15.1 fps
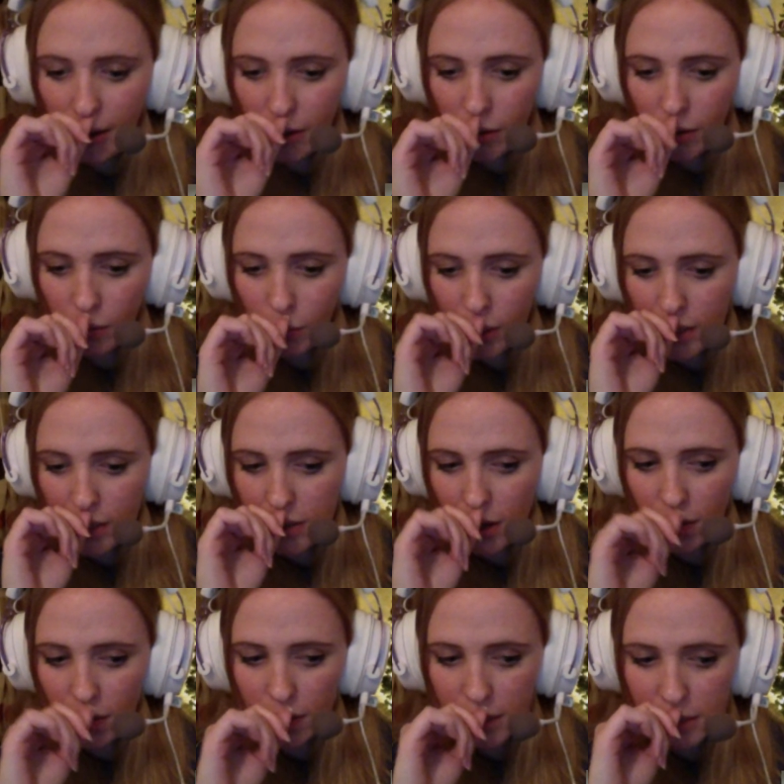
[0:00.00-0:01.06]
Whereas
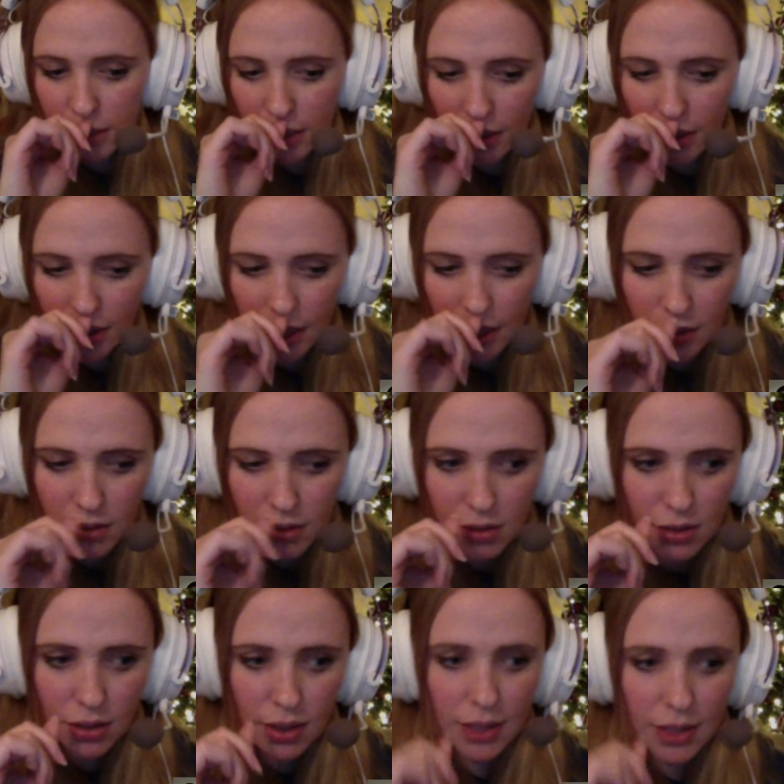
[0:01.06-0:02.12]
obviously, I think there's
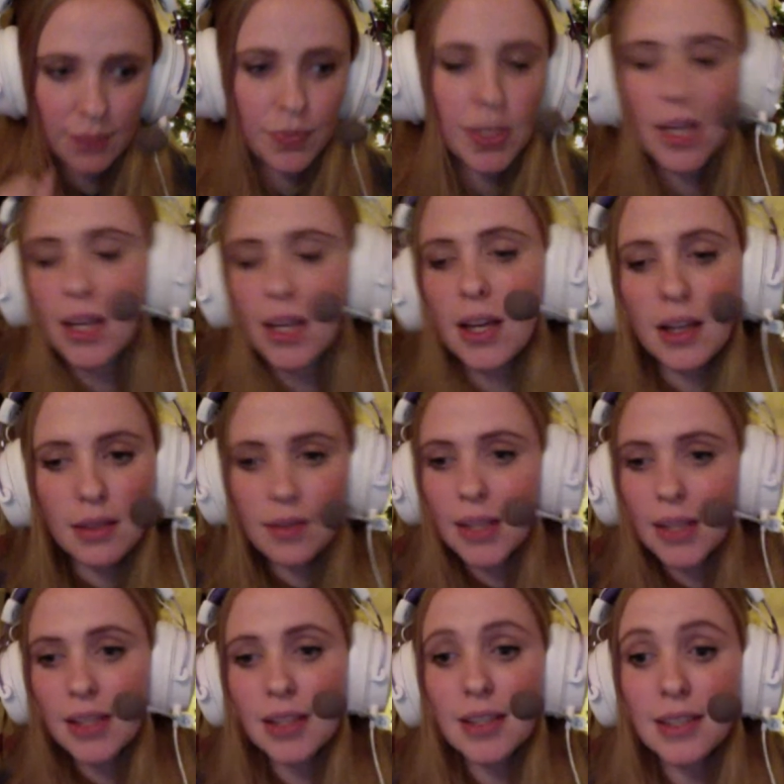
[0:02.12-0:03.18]
that's
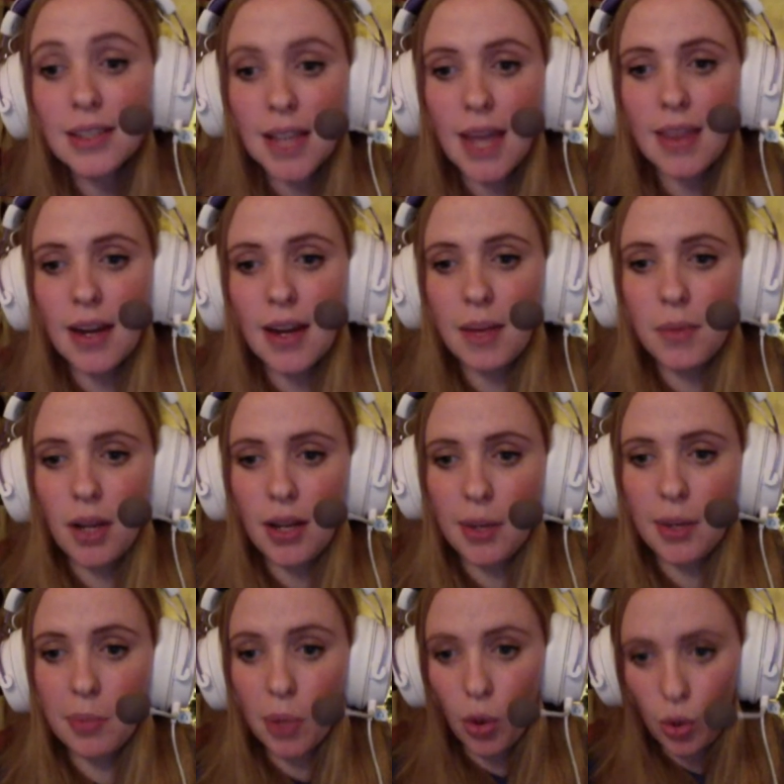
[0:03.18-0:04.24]
not to say that I'm not
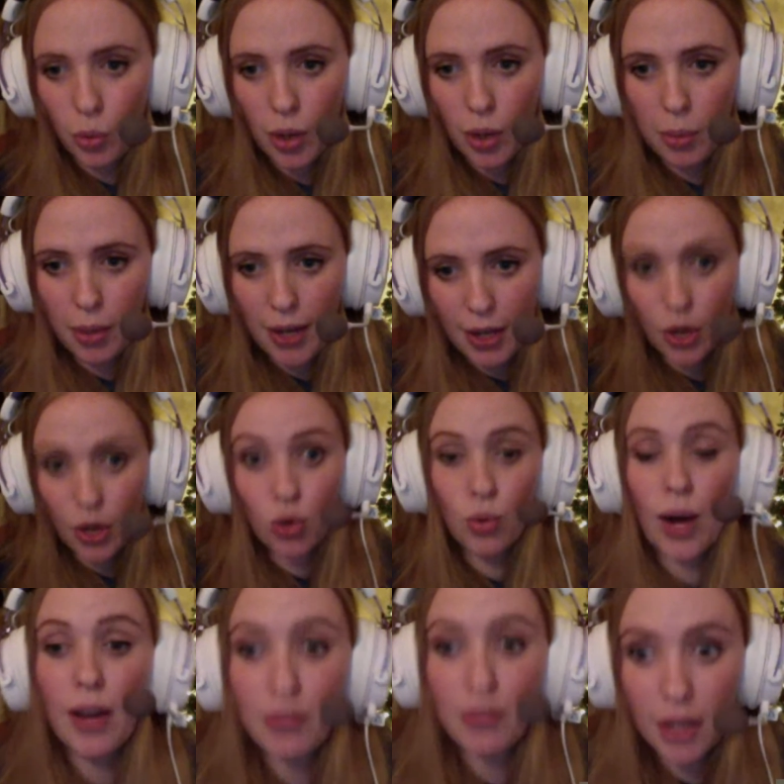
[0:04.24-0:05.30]
like blown away by like
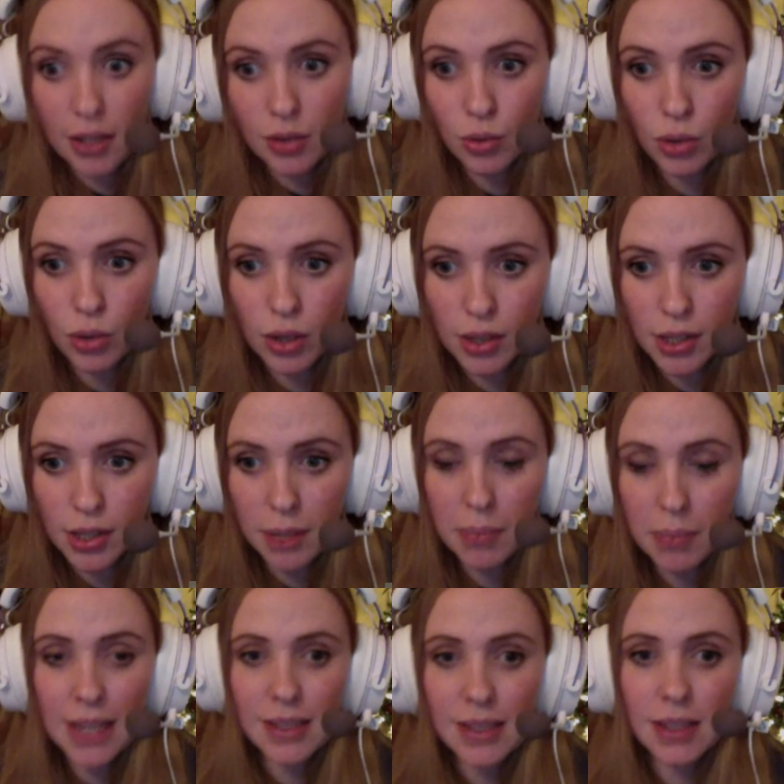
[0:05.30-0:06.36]
graphics or the
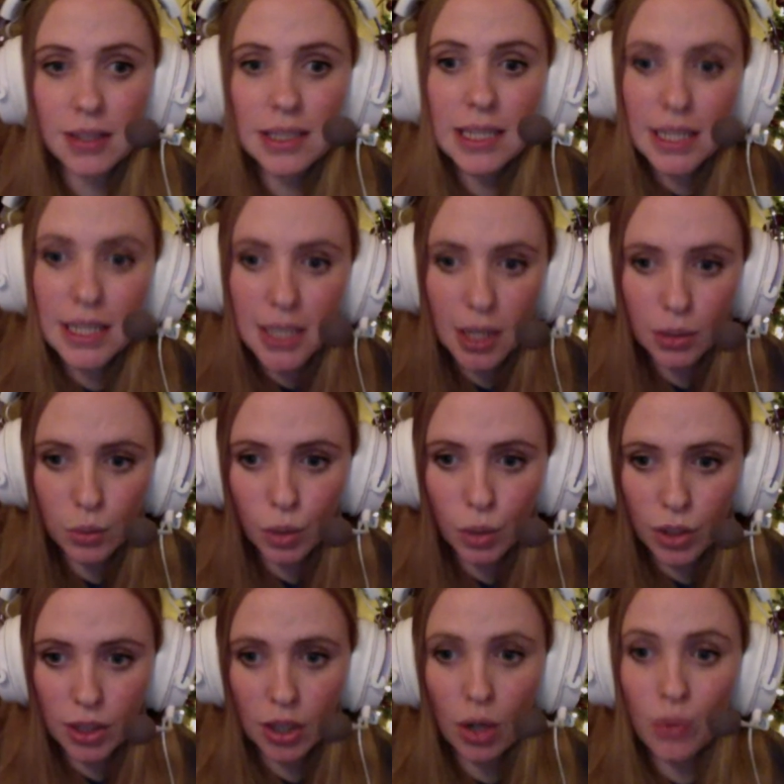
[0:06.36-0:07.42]
amazing detailed work
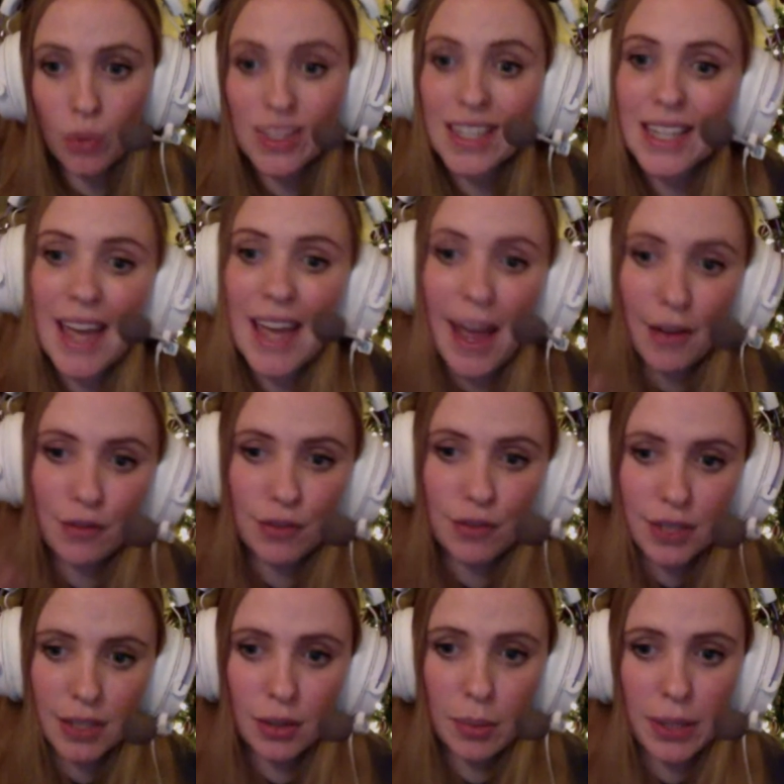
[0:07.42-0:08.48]
that goes into every
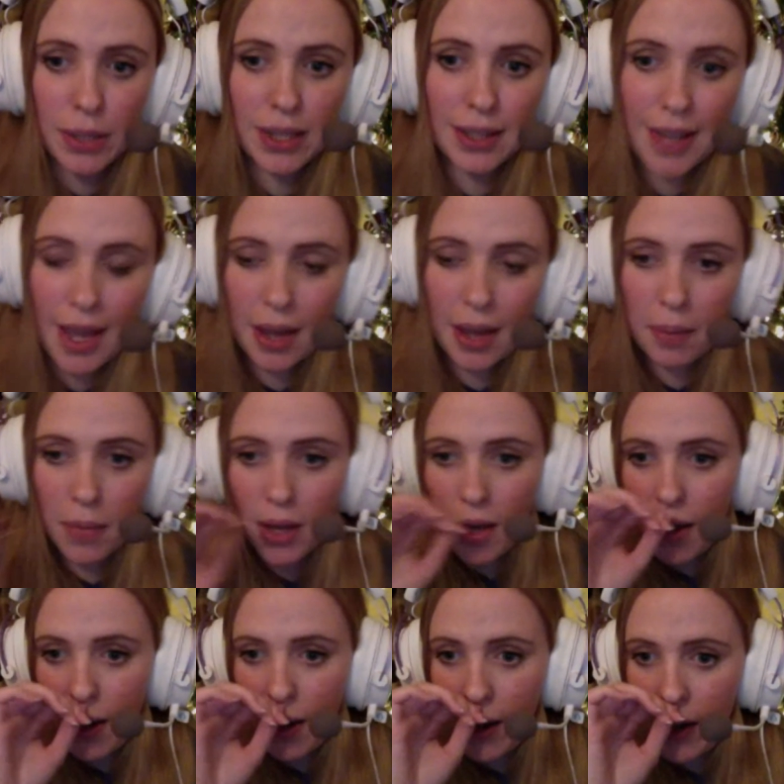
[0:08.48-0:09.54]
single bit of the game,
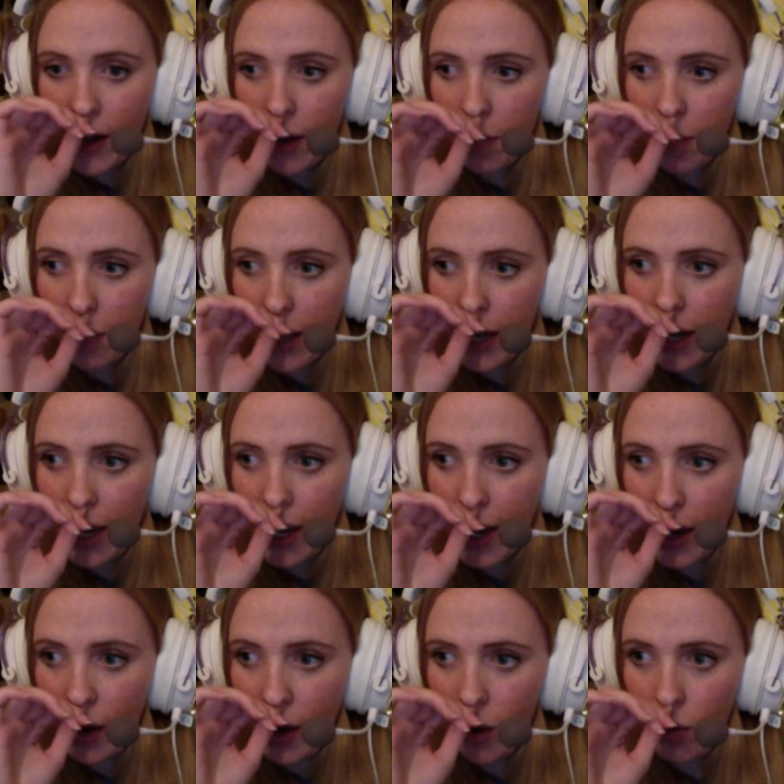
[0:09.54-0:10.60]
and
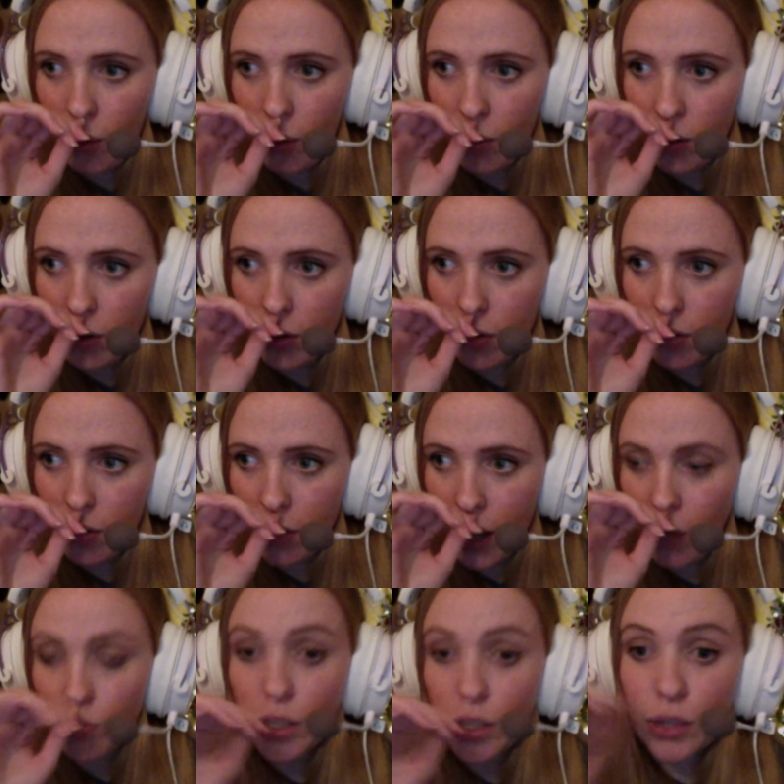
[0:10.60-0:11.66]
how
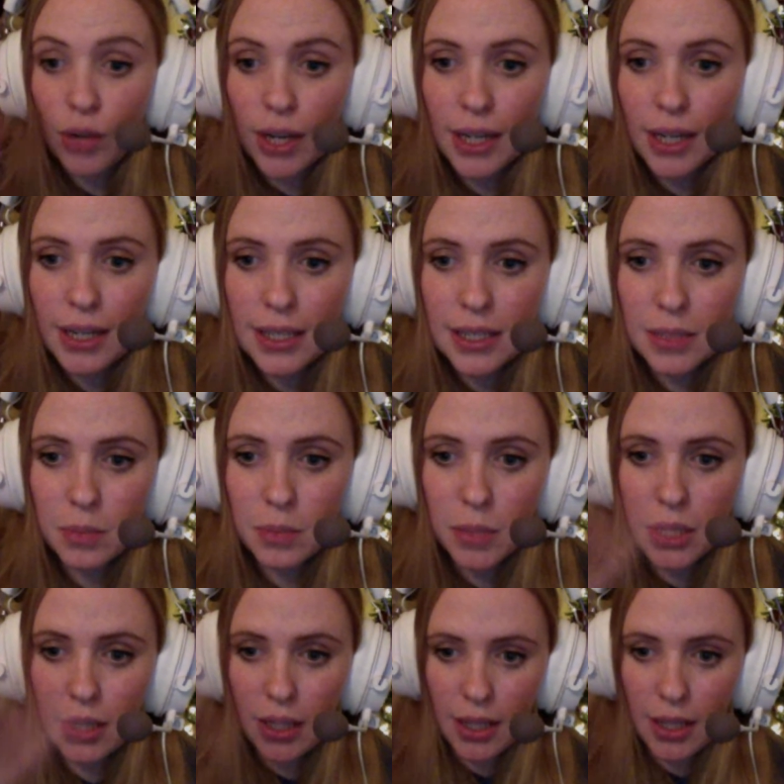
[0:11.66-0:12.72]
really great it is to be
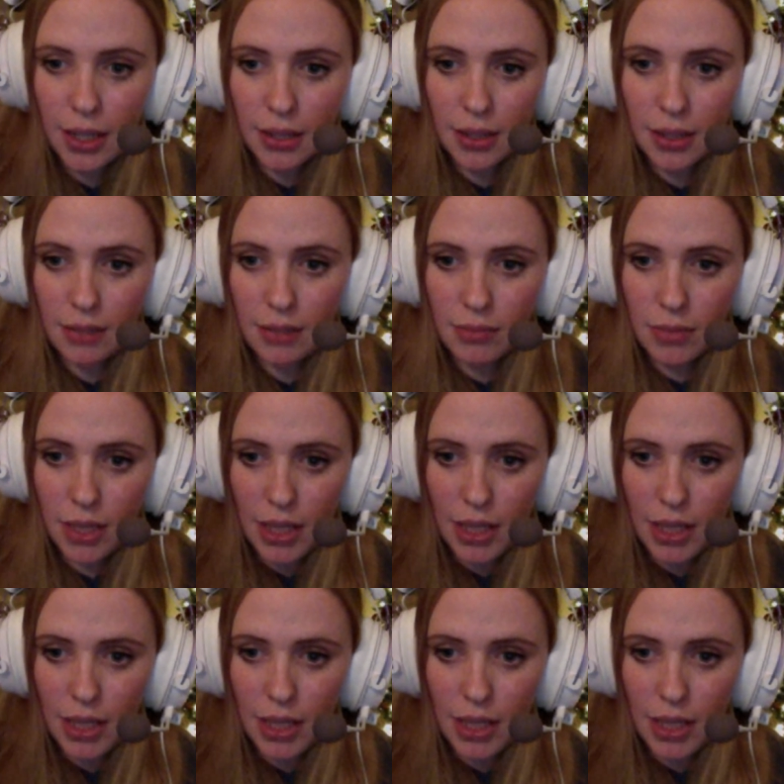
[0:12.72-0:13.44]
like in a